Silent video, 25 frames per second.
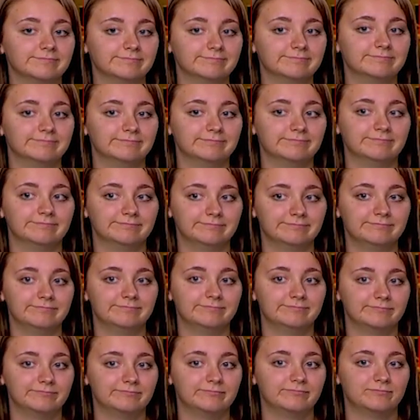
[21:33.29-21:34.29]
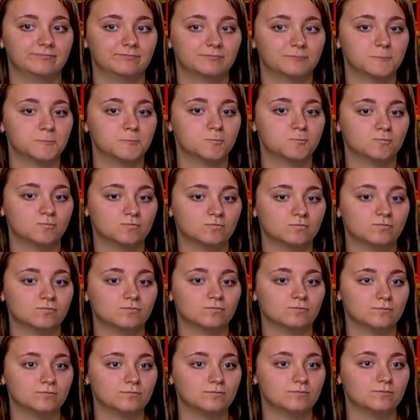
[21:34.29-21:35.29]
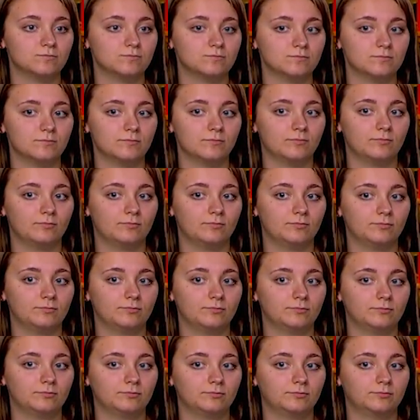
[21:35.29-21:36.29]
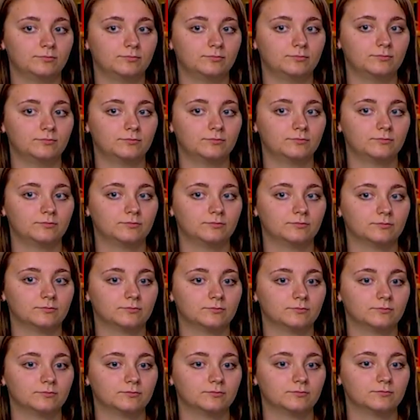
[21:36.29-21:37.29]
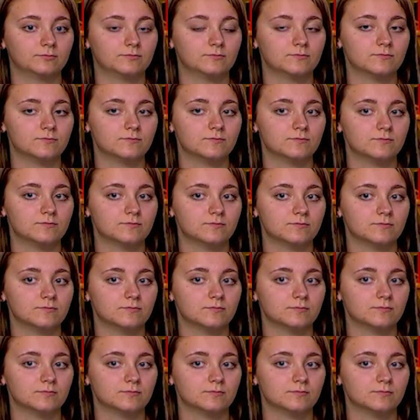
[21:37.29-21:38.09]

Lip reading: (silent)